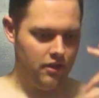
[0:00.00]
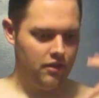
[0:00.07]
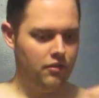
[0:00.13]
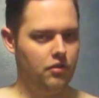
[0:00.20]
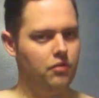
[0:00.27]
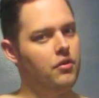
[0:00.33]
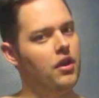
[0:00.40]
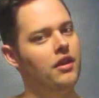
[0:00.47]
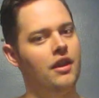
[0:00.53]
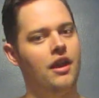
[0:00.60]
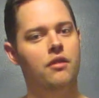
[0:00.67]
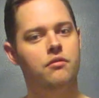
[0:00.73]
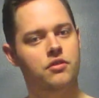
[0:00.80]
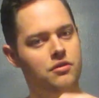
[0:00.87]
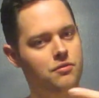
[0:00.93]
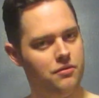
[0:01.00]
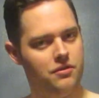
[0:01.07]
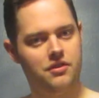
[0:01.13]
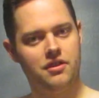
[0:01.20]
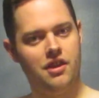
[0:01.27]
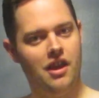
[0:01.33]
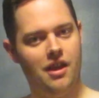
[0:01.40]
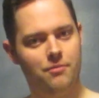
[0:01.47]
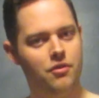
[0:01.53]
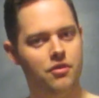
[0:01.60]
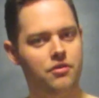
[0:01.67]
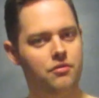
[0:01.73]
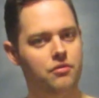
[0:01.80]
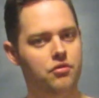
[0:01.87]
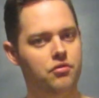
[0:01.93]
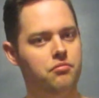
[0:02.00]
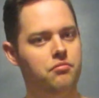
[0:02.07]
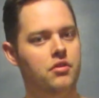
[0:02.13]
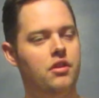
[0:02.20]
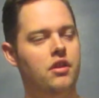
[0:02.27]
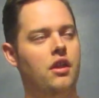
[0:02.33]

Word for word: you know, right now just with this camera in the room,